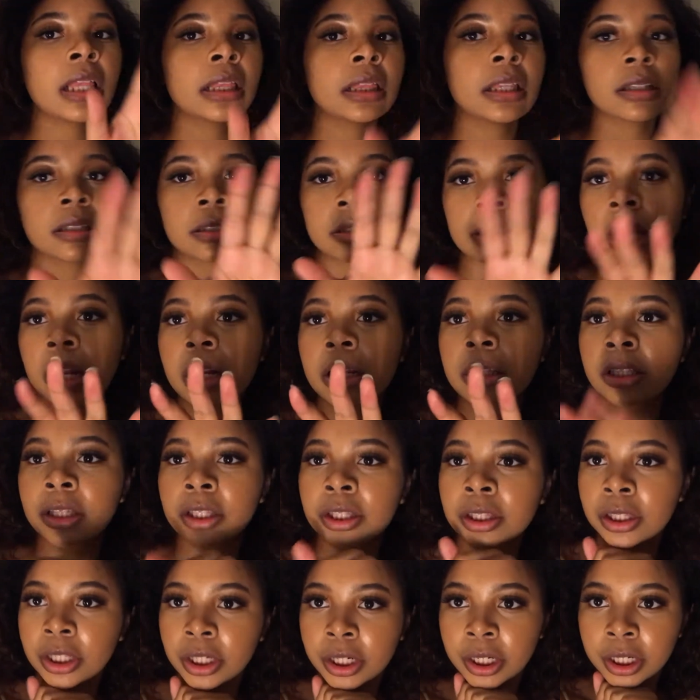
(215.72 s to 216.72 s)
this, that, and
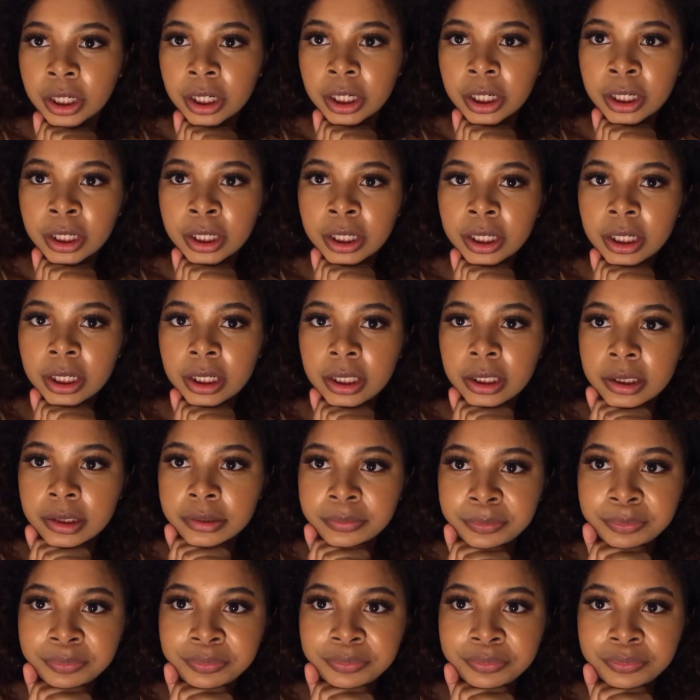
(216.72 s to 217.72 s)
the third,
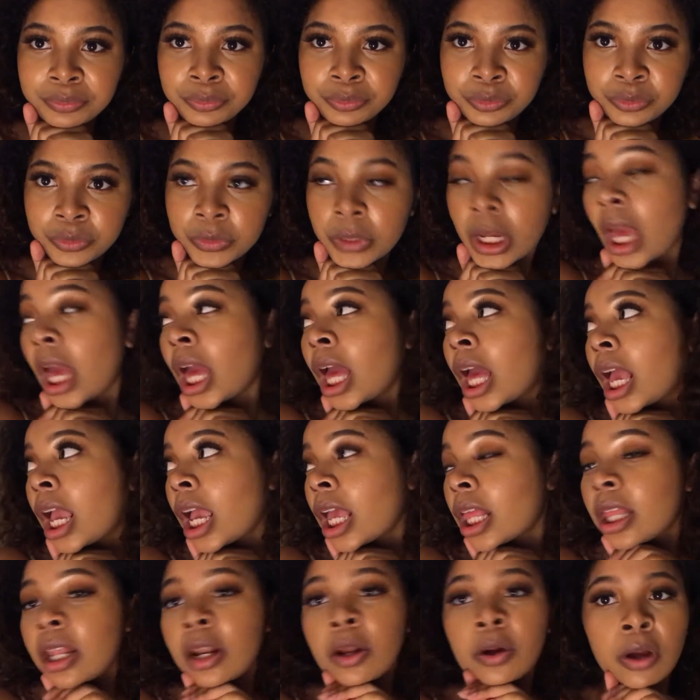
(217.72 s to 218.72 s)

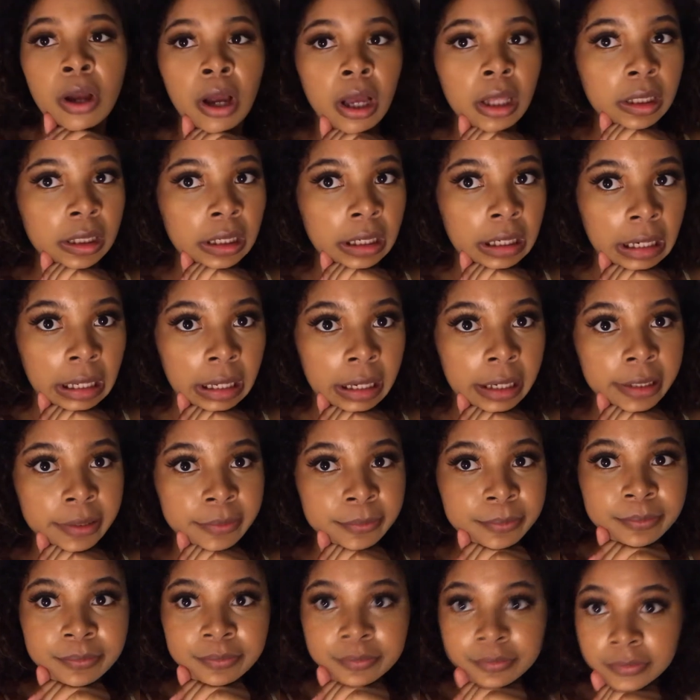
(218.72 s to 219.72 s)
and then I'll call it a night.
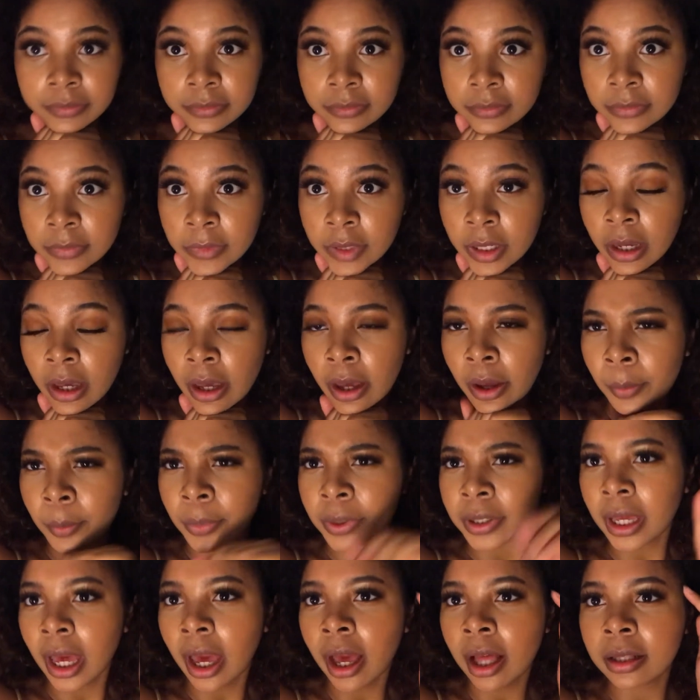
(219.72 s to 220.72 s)

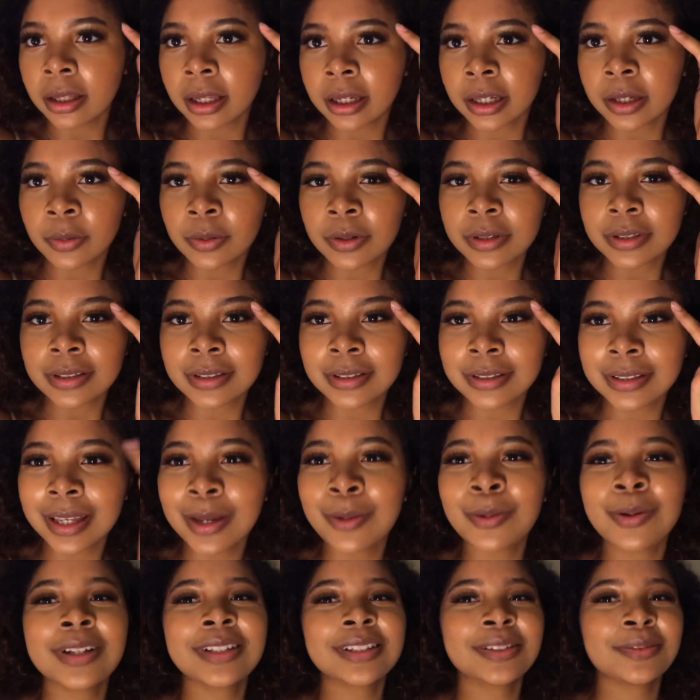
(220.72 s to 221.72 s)
But yeah, like it
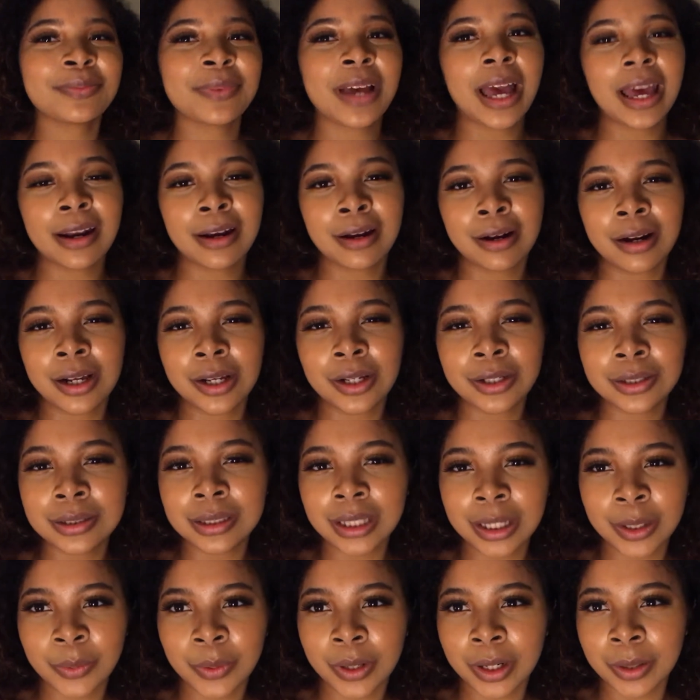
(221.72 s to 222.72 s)
wasn't bad at all,
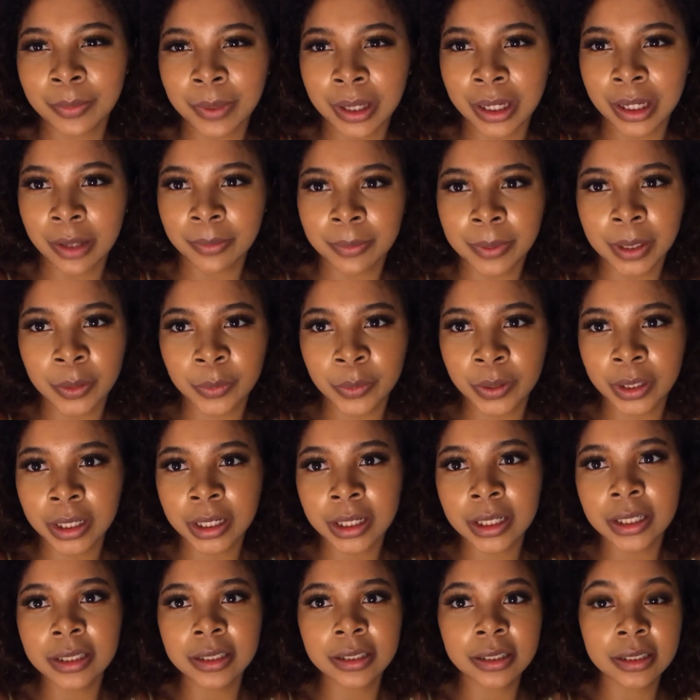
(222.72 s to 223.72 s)
like wearing makeup at
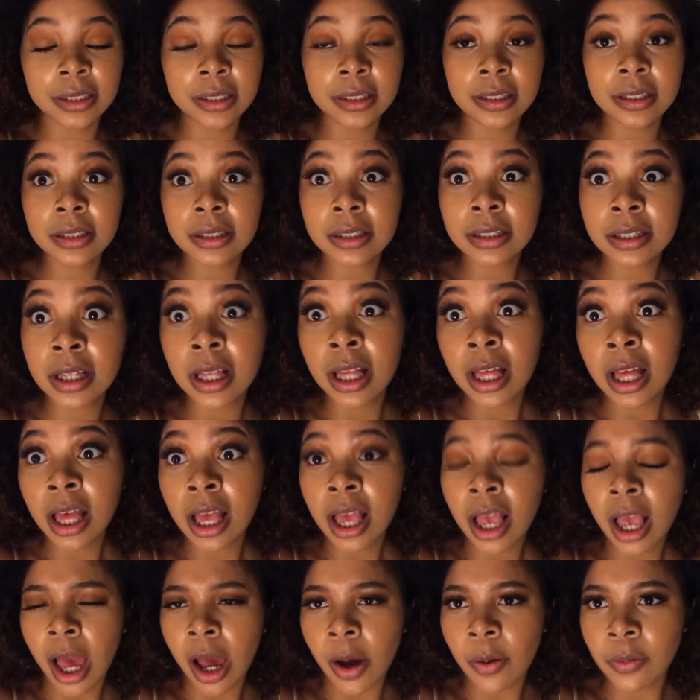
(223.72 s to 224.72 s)
work.
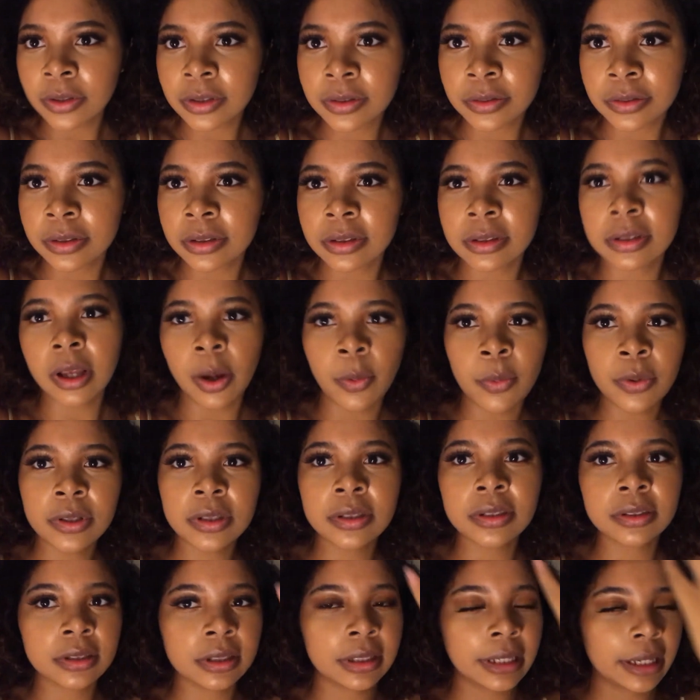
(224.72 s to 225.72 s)
I
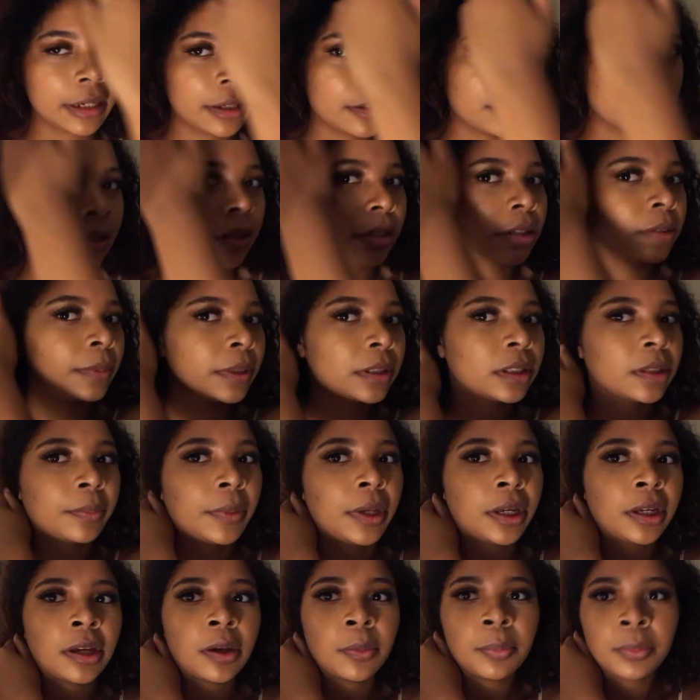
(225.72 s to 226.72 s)
wasn't like concerned about the
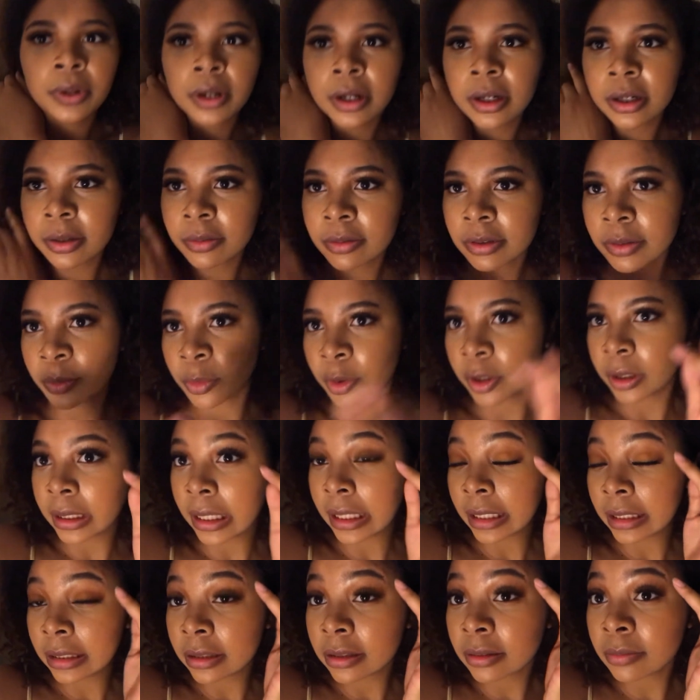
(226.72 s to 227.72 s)
makeup part. It was
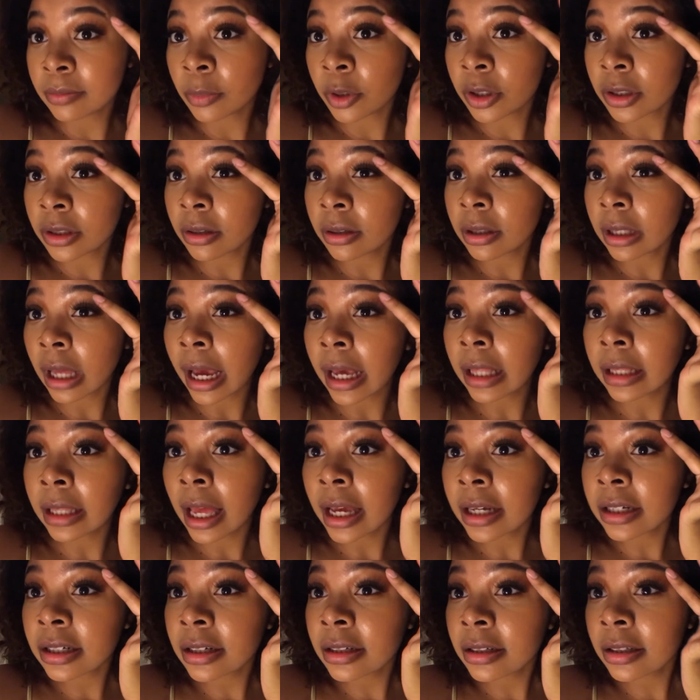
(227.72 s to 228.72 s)
more so the
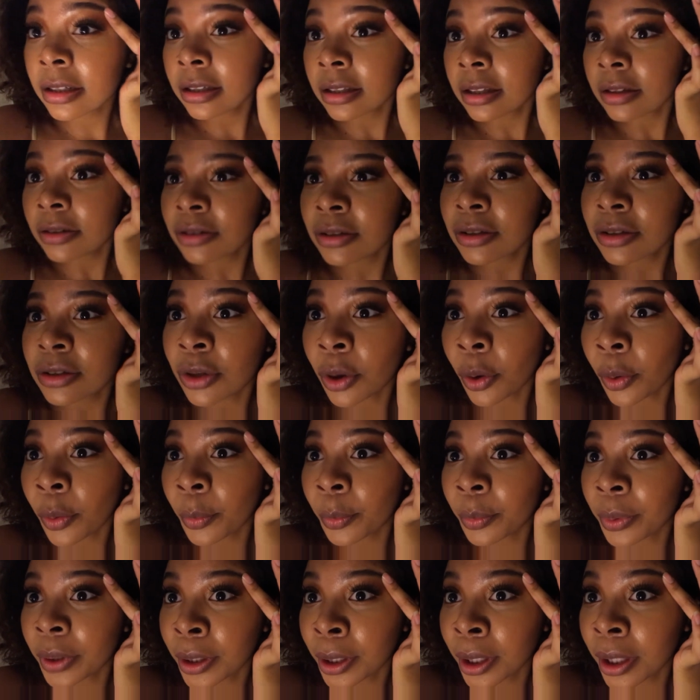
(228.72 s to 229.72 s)
eyelashes, because they're so
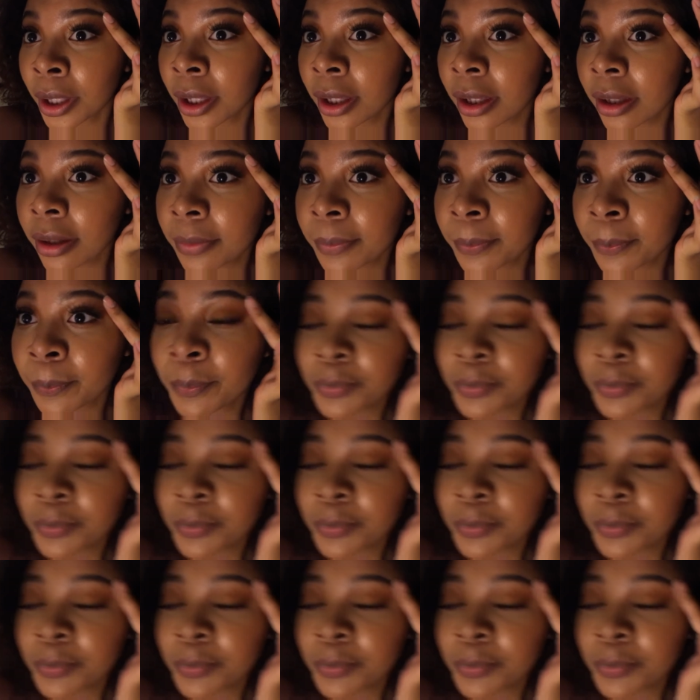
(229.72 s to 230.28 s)
big.